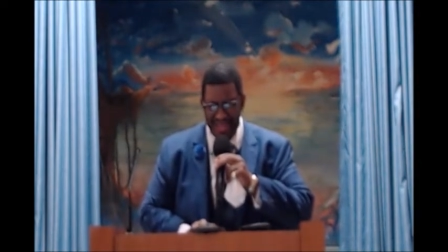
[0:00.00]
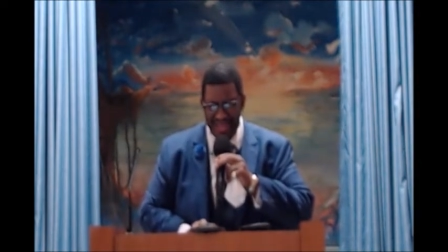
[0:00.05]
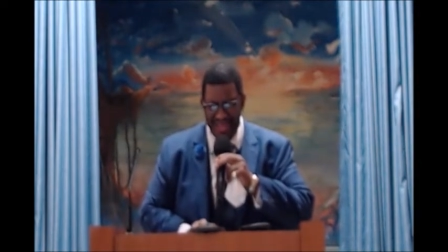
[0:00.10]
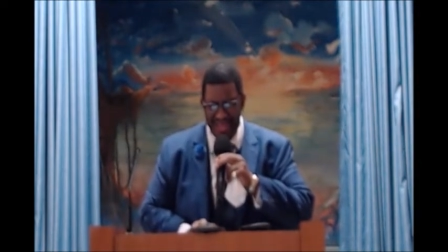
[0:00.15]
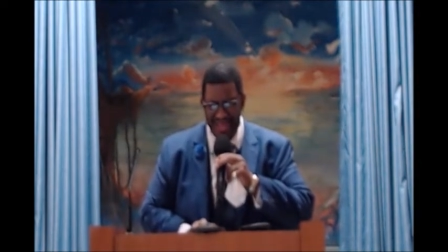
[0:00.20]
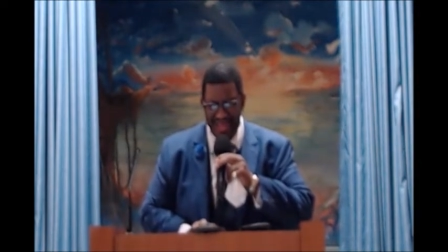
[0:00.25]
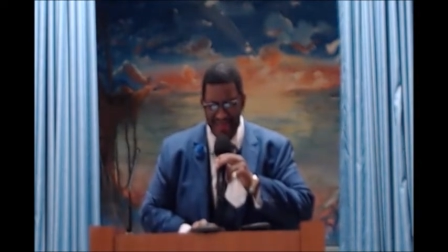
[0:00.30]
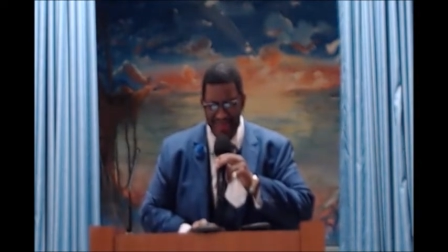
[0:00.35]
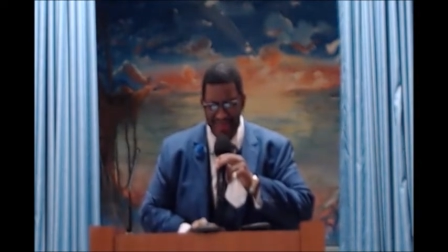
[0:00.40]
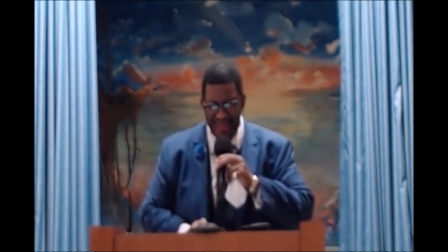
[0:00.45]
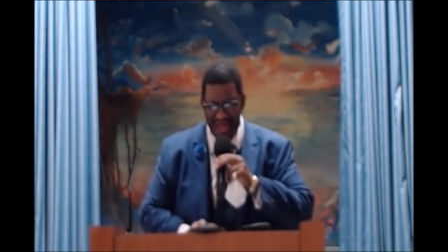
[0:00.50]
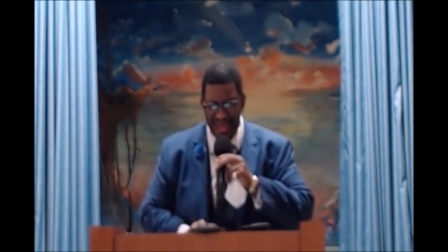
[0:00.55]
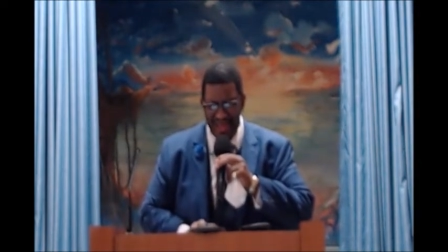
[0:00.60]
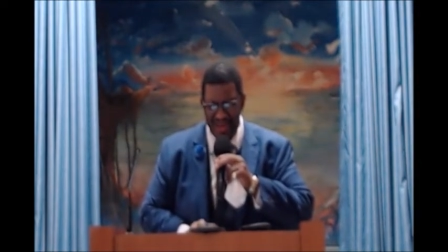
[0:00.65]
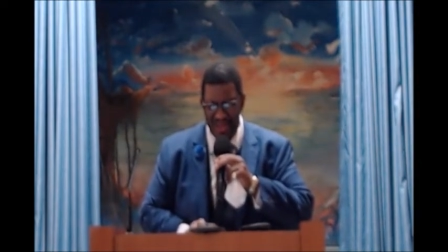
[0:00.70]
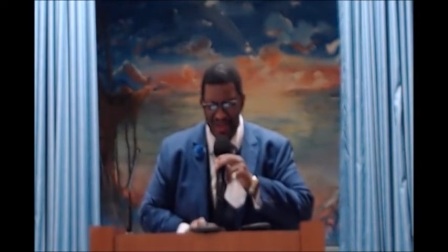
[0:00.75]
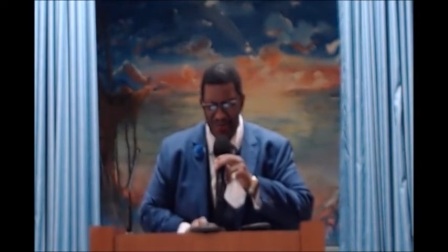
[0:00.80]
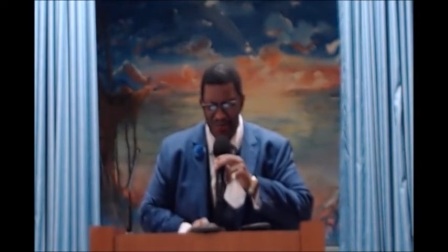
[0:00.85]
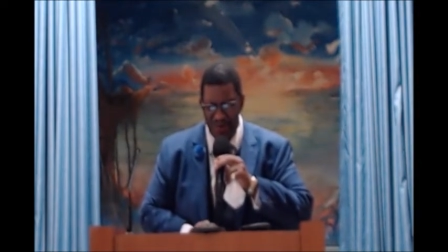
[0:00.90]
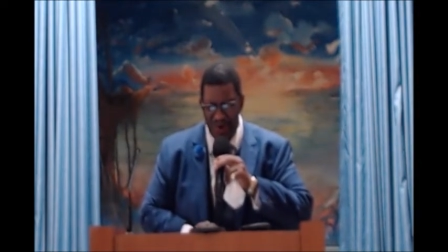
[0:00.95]
He made
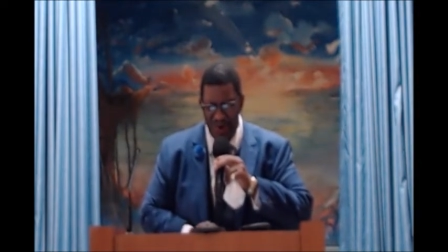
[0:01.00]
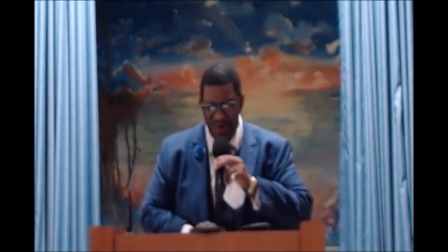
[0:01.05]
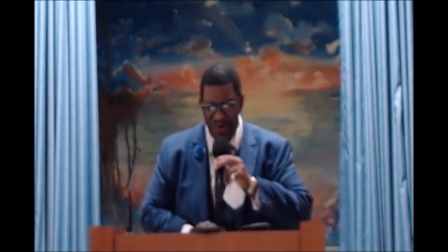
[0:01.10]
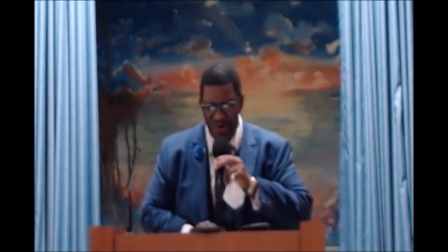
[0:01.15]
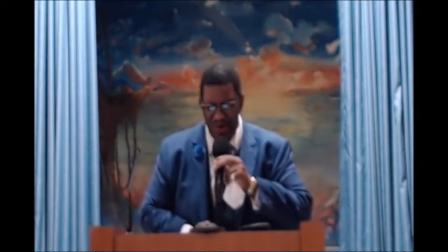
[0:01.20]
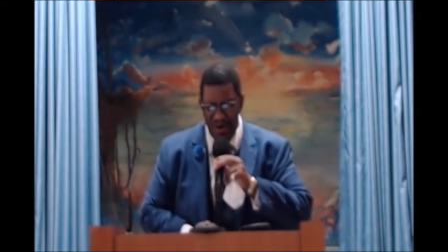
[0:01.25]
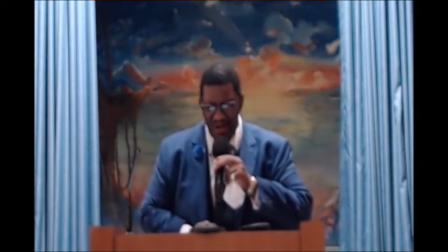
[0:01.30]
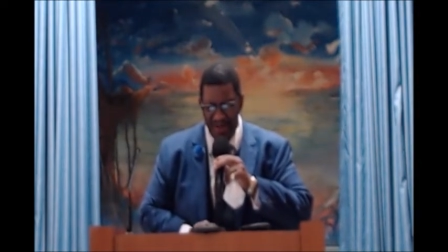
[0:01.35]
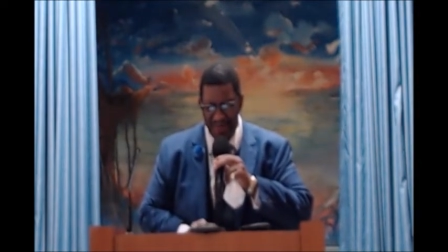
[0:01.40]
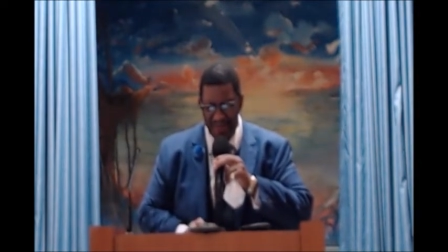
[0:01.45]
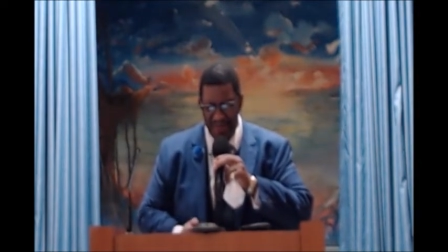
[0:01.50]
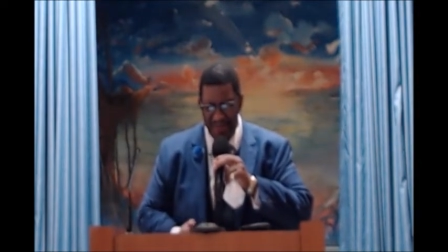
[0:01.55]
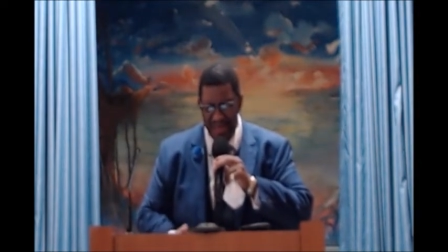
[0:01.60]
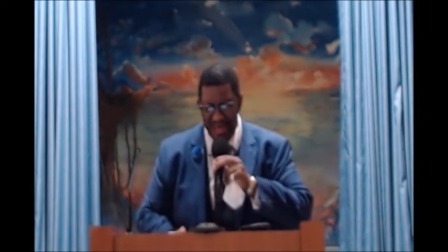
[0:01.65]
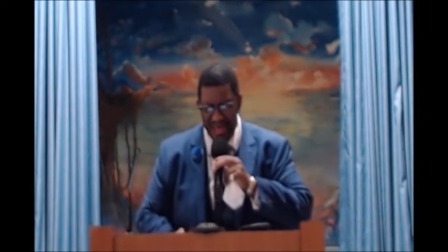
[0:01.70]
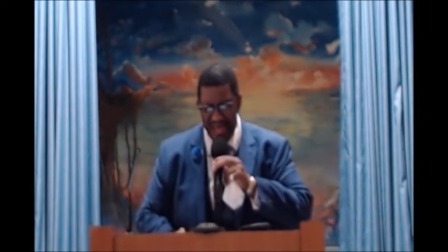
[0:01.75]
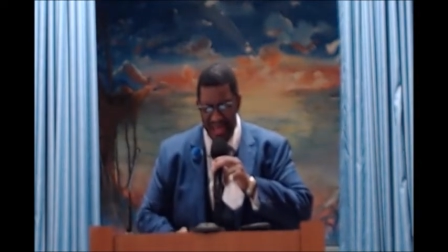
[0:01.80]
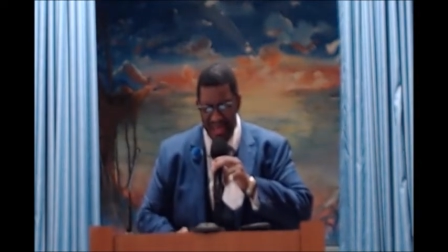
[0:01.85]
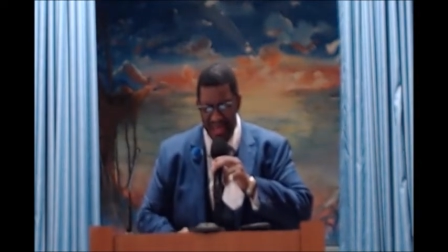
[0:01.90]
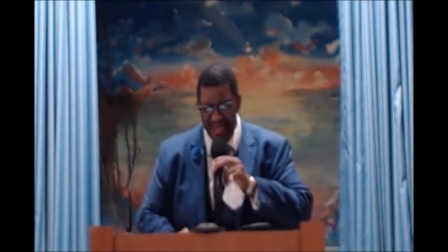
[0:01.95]
a woman,
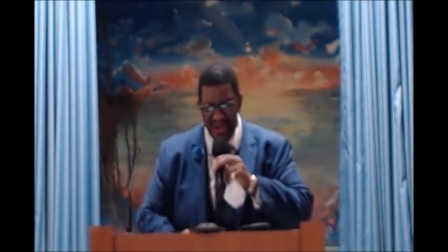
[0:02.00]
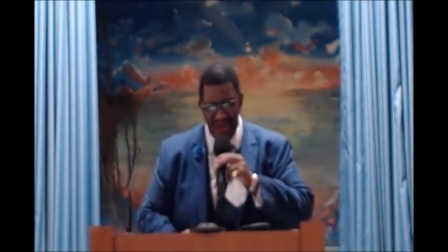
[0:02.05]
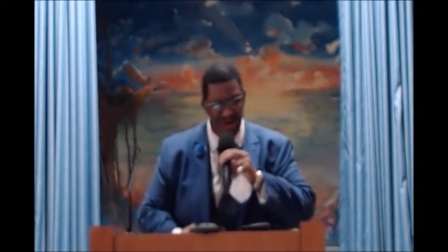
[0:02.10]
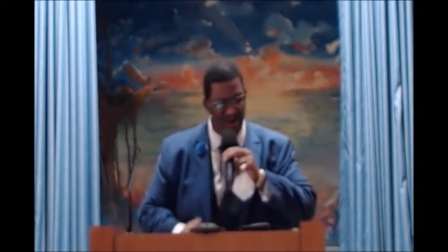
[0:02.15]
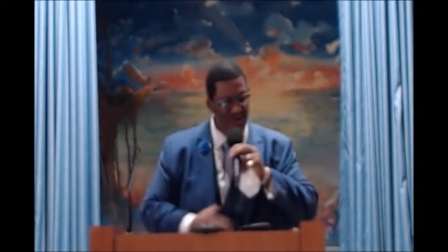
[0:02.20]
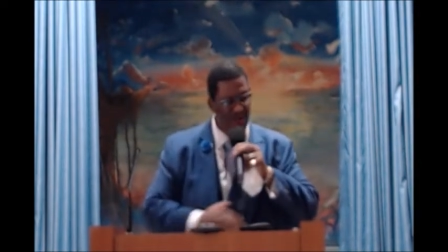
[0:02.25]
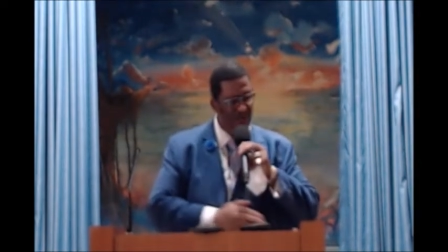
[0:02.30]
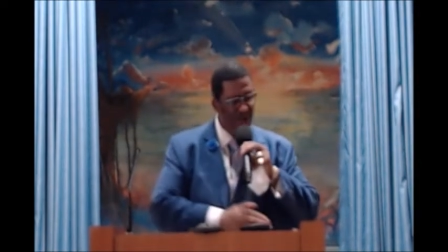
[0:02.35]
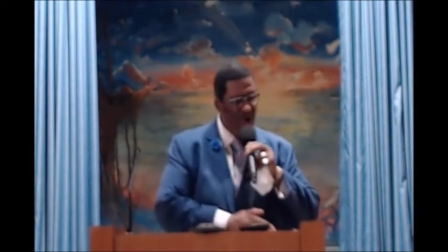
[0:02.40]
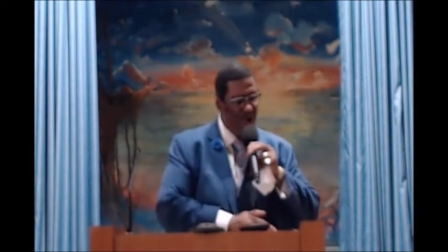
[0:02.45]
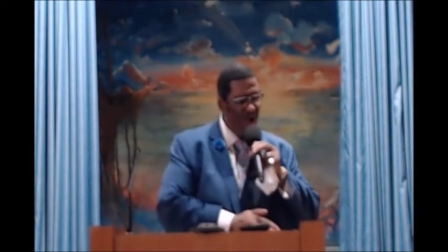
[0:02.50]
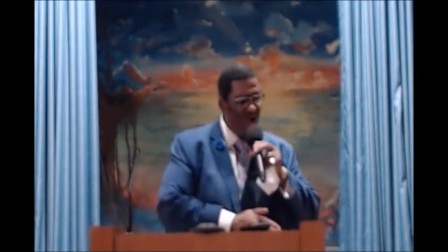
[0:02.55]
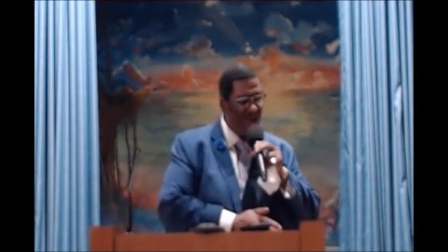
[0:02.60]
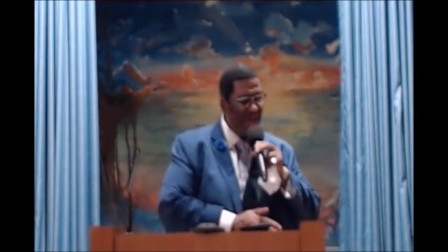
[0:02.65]
a woman